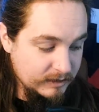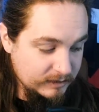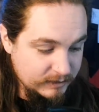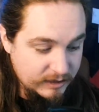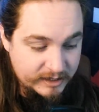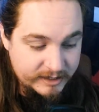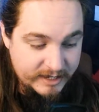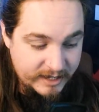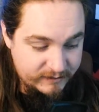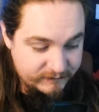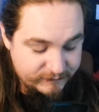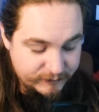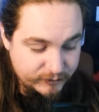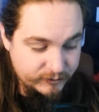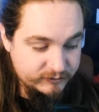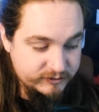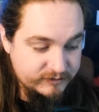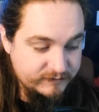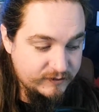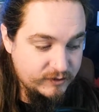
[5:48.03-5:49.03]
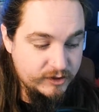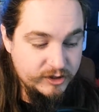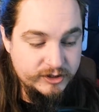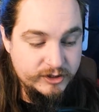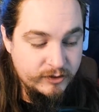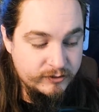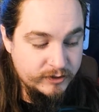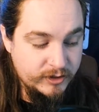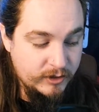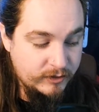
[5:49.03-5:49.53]
again, for those of you that
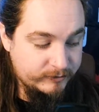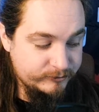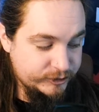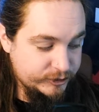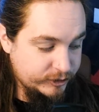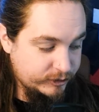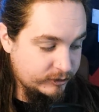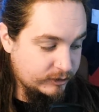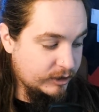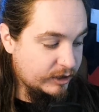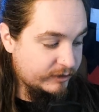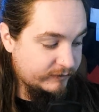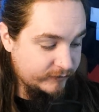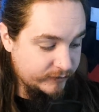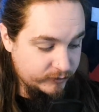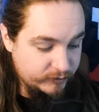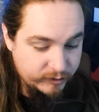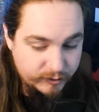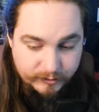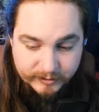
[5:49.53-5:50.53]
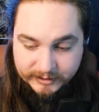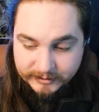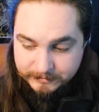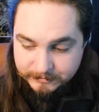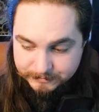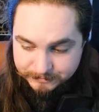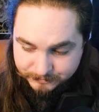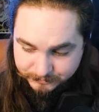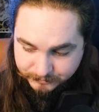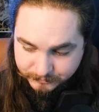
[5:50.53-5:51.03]
don't know, I'm sure a lot of you do, but
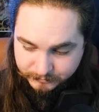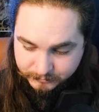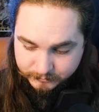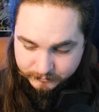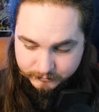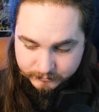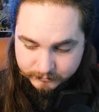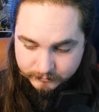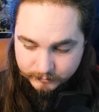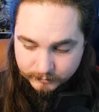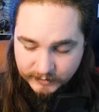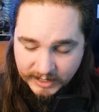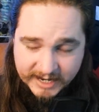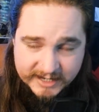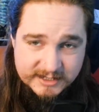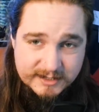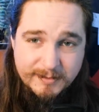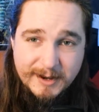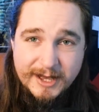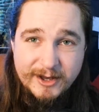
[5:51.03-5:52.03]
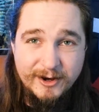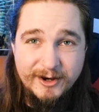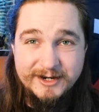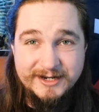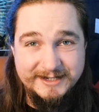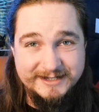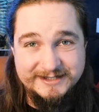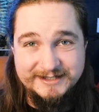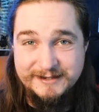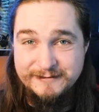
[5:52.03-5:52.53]

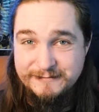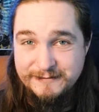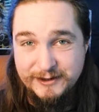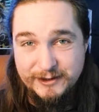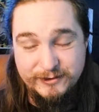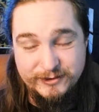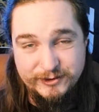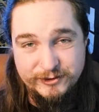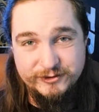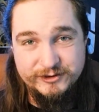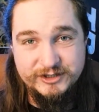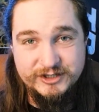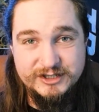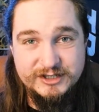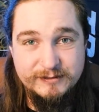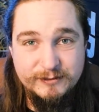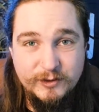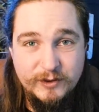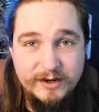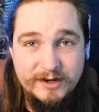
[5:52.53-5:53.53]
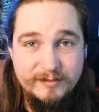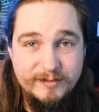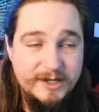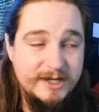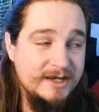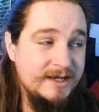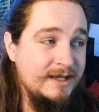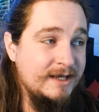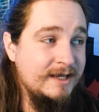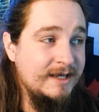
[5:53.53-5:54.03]
antibiotics can fuck with your system quite a
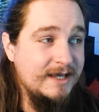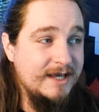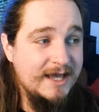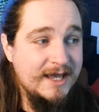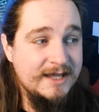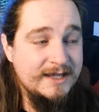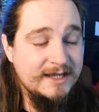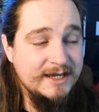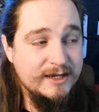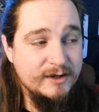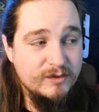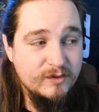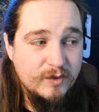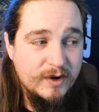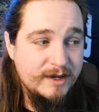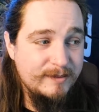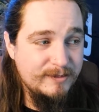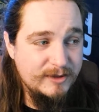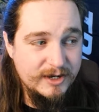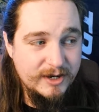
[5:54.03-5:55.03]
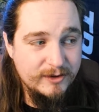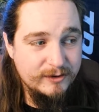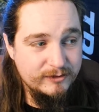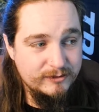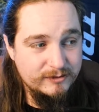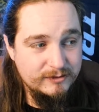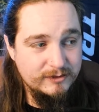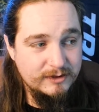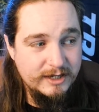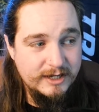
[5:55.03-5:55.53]
bit, and they can wipe you out.
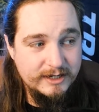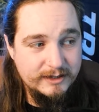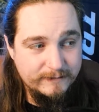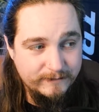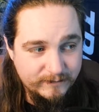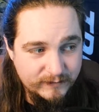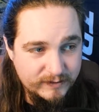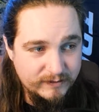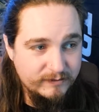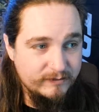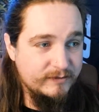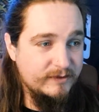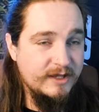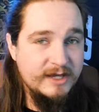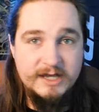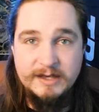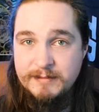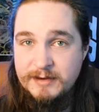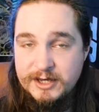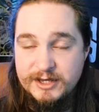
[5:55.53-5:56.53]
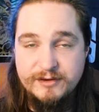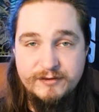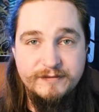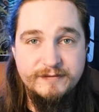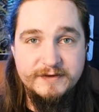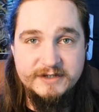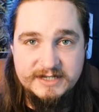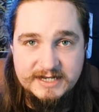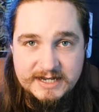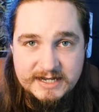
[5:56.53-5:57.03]
Like, they can make you
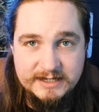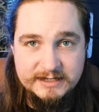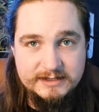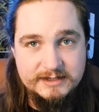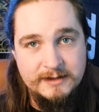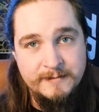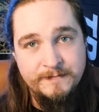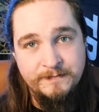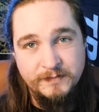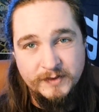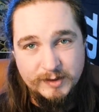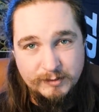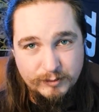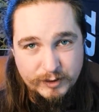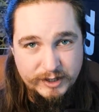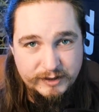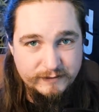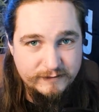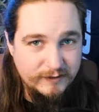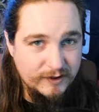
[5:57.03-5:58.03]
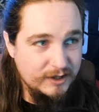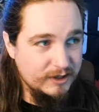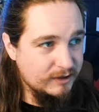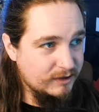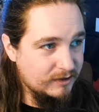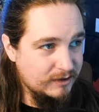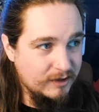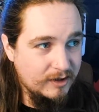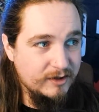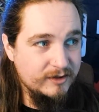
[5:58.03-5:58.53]
fatigued, brain fog,
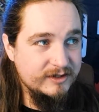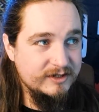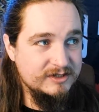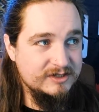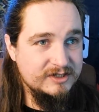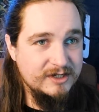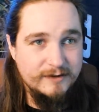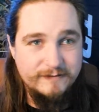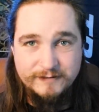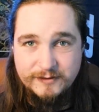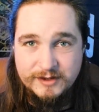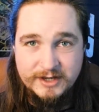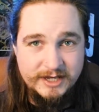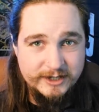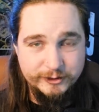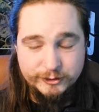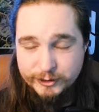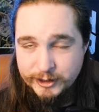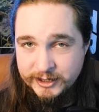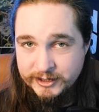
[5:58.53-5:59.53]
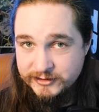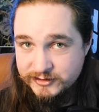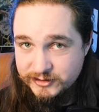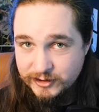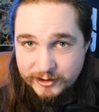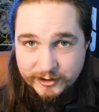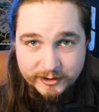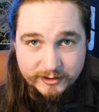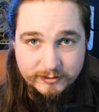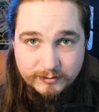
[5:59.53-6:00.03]
all this stuff. You can't train as
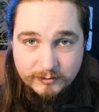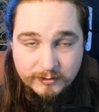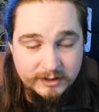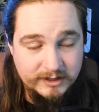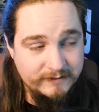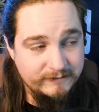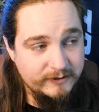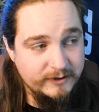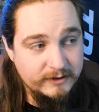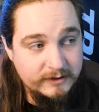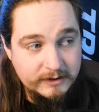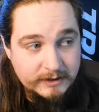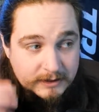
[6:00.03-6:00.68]
hard, whatever.